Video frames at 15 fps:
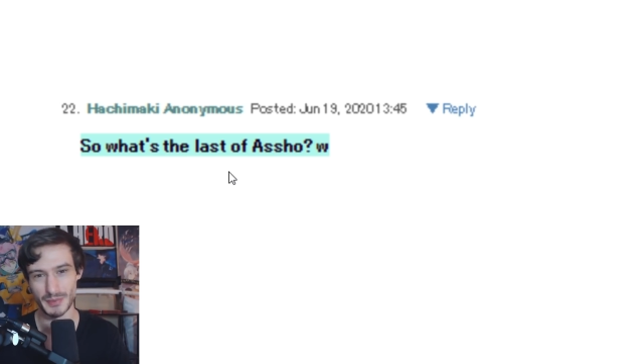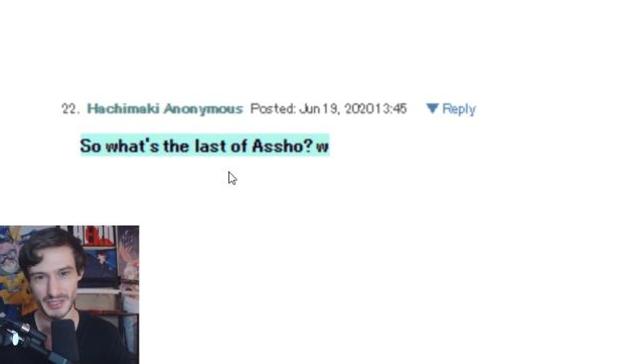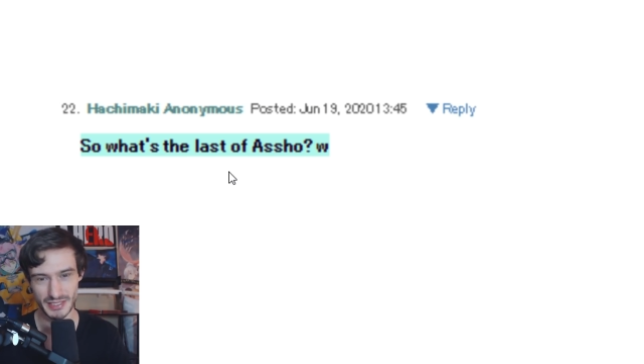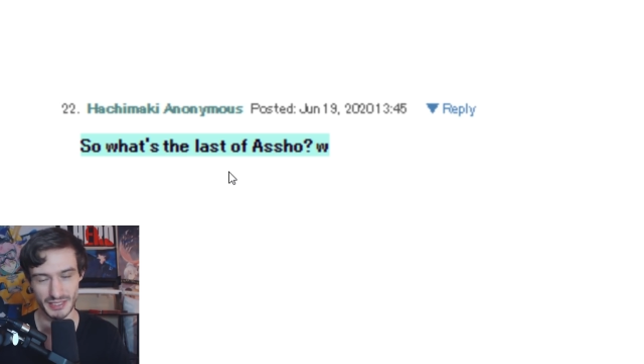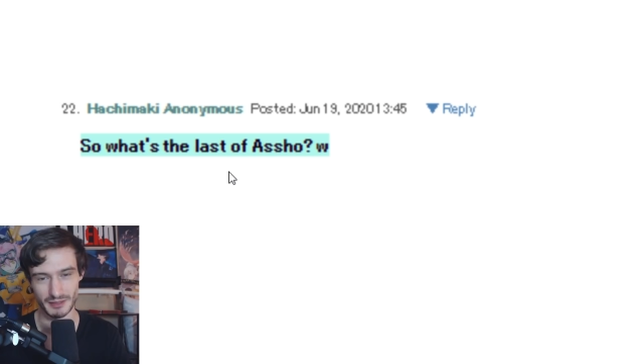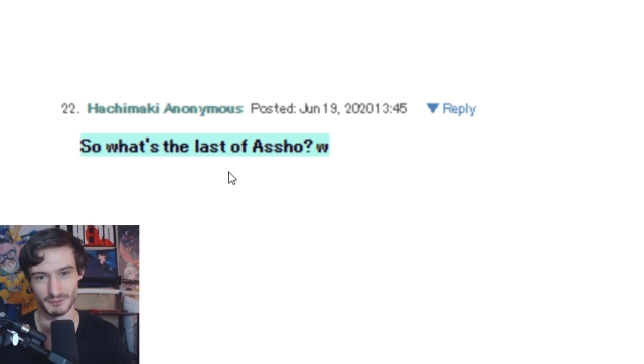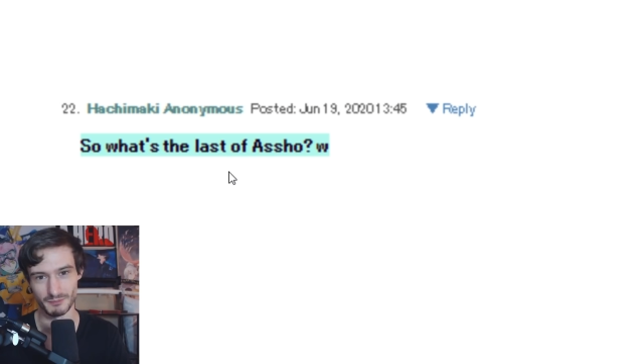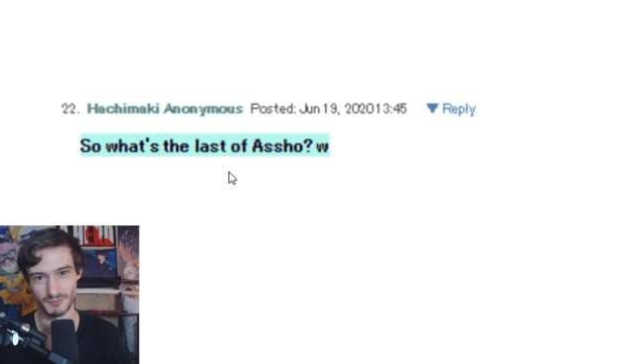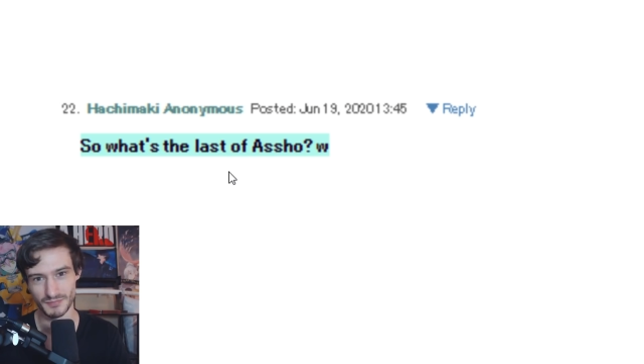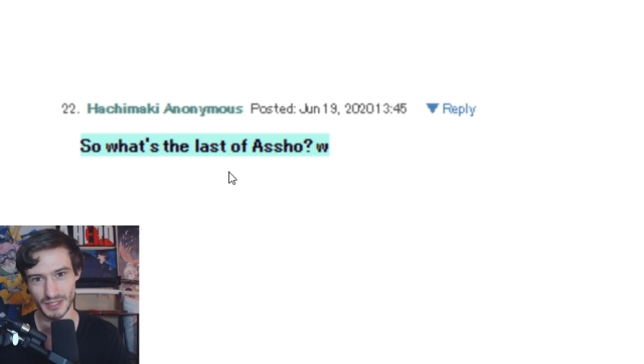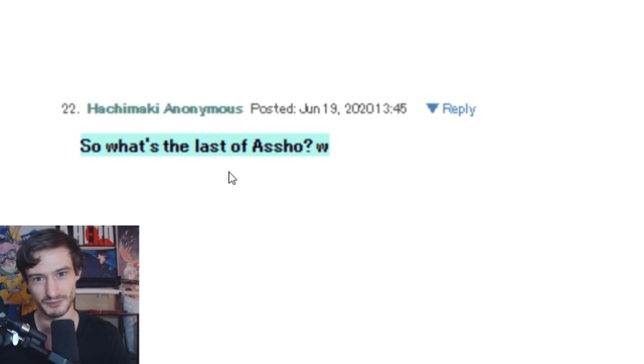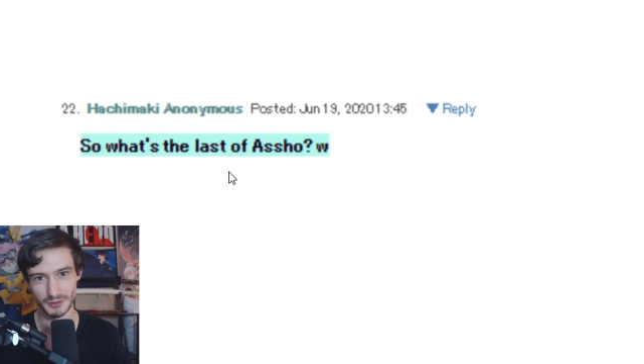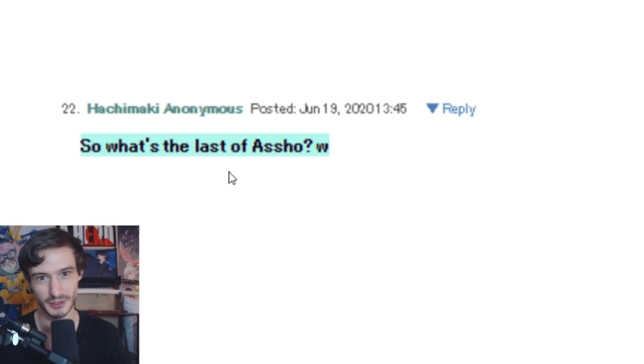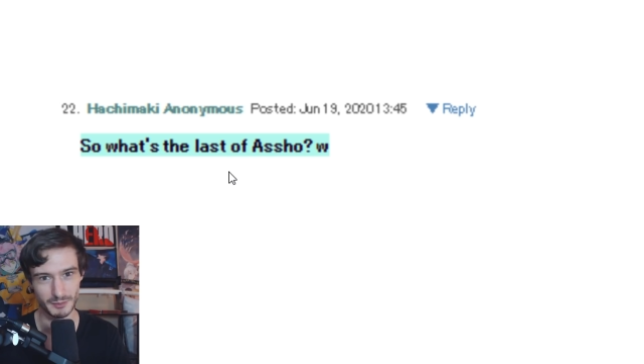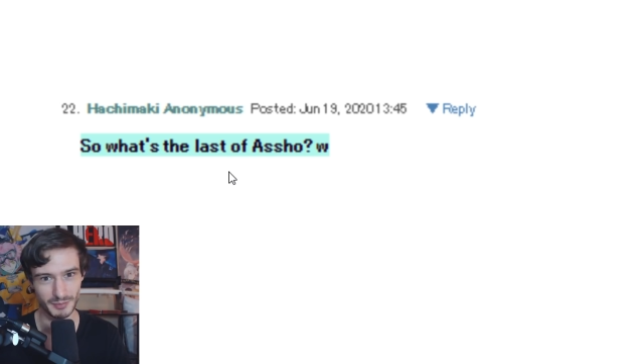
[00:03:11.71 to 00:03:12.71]
tea. Never
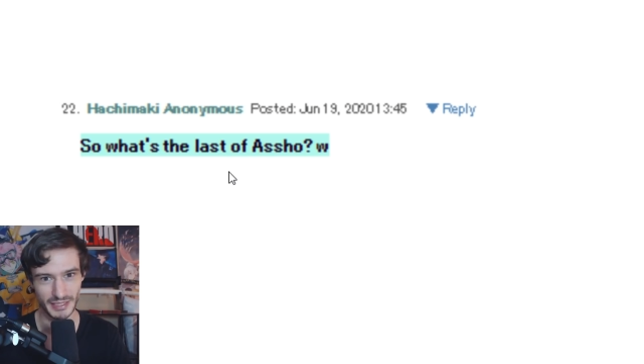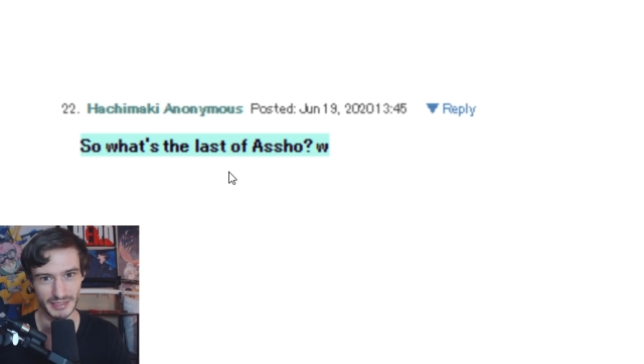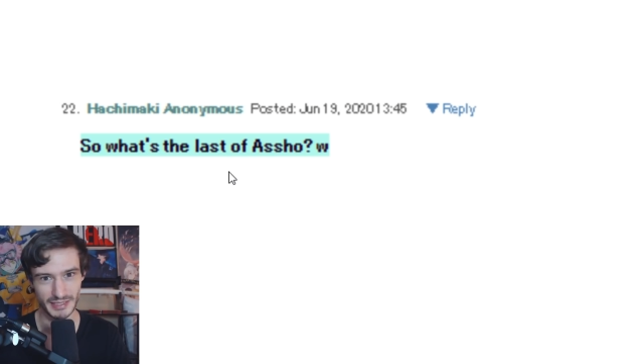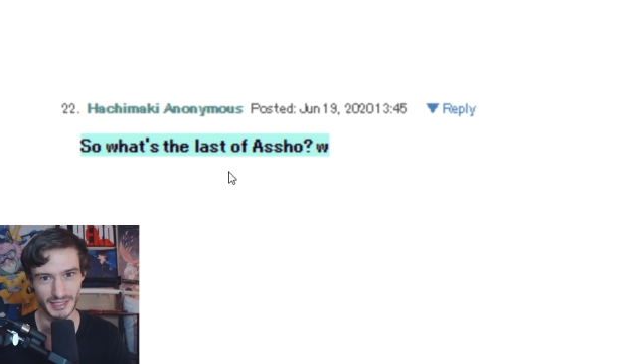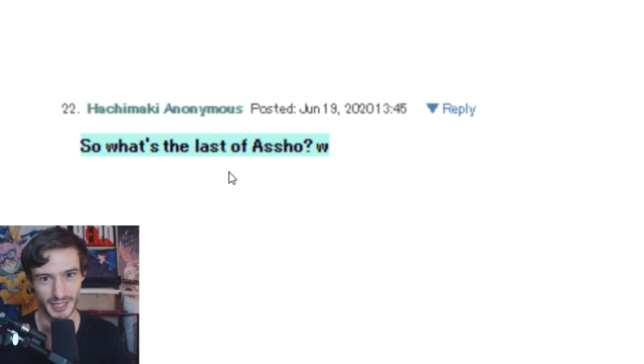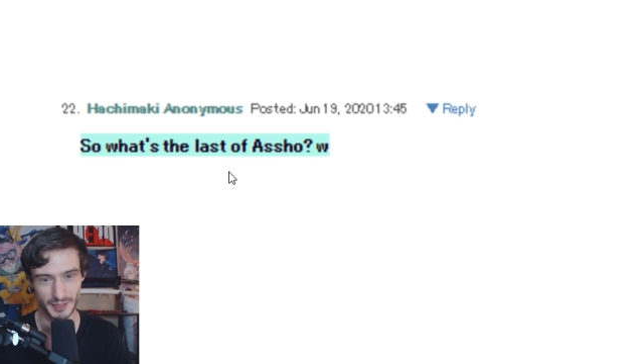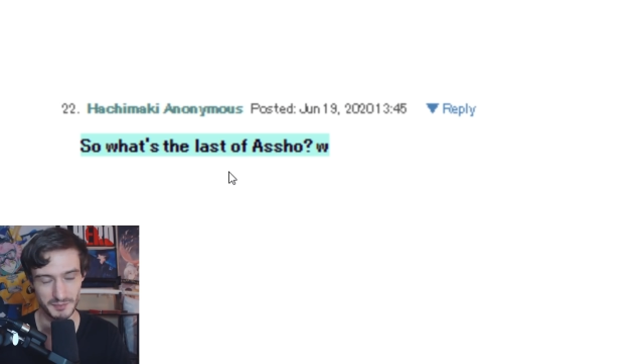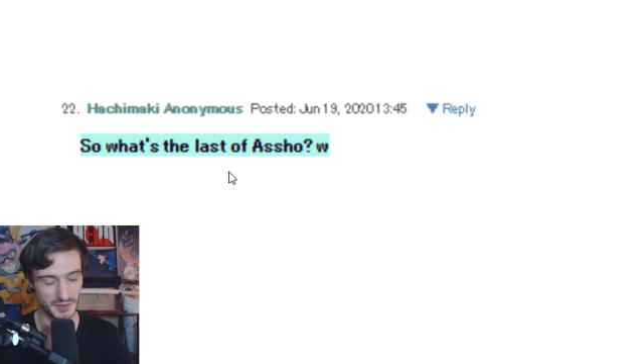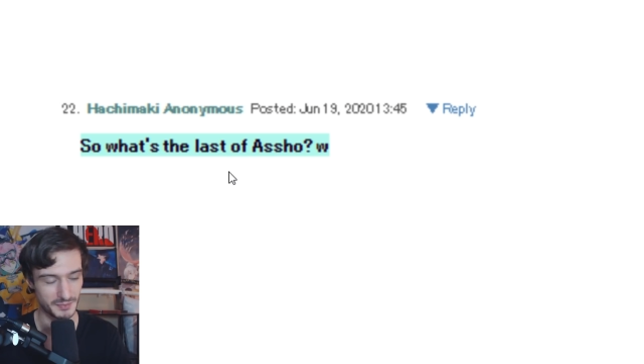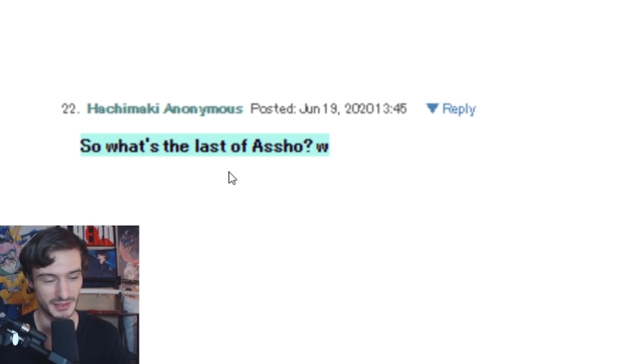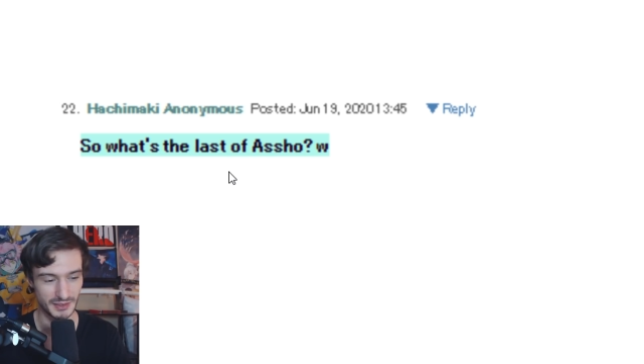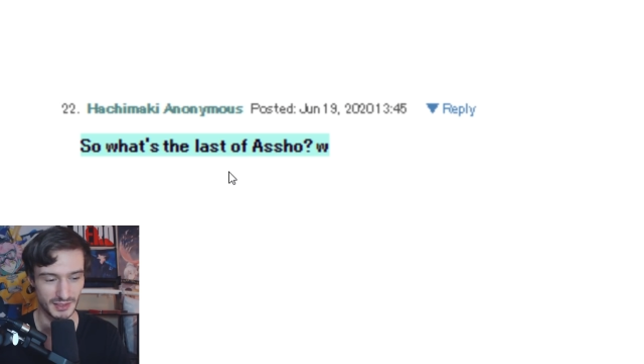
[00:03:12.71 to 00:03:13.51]
really played the games. I mean,